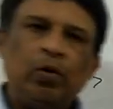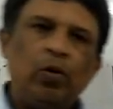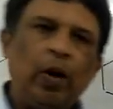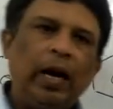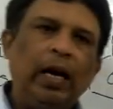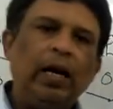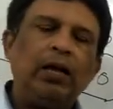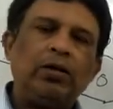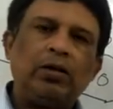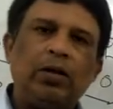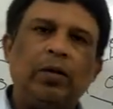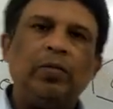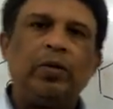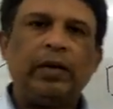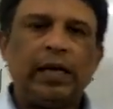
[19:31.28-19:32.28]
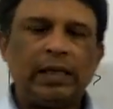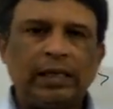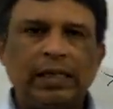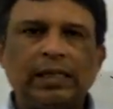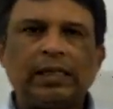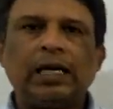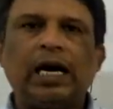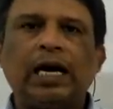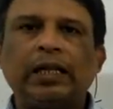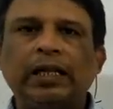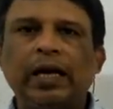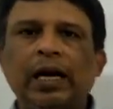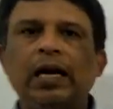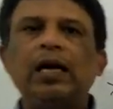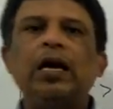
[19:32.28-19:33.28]
While some cases are
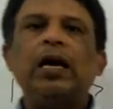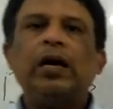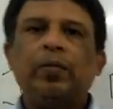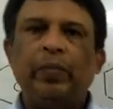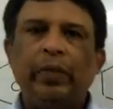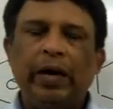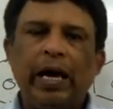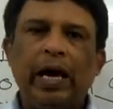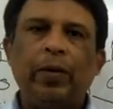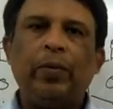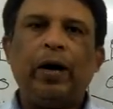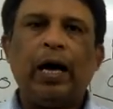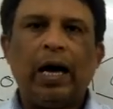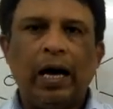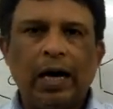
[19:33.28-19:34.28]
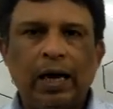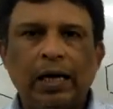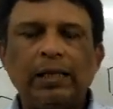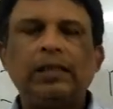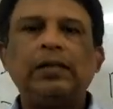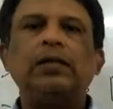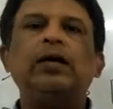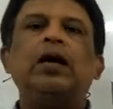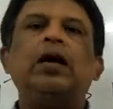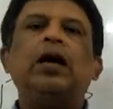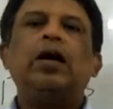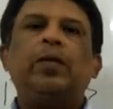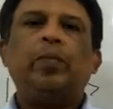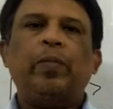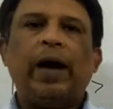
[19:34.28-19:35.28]
there, behave as
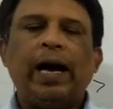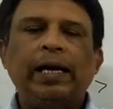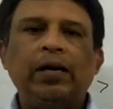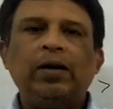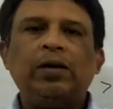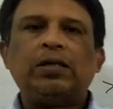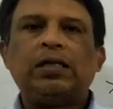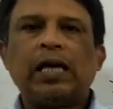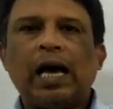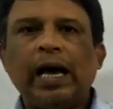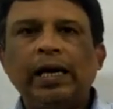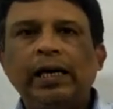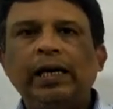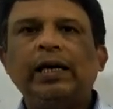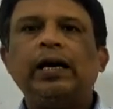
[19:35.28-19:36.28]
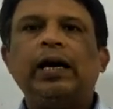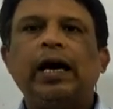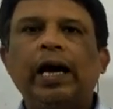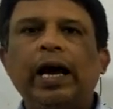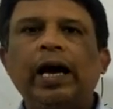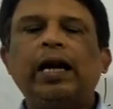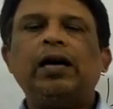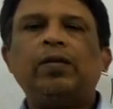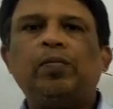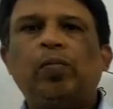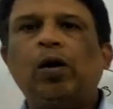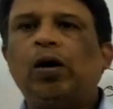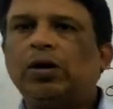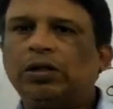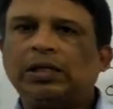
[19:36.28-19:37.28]
minus I and
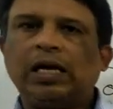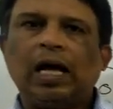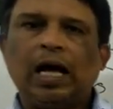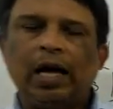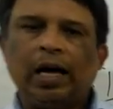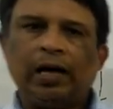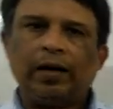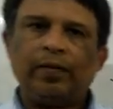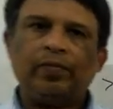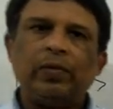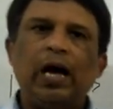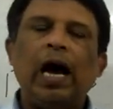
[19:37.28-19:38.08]
plus R.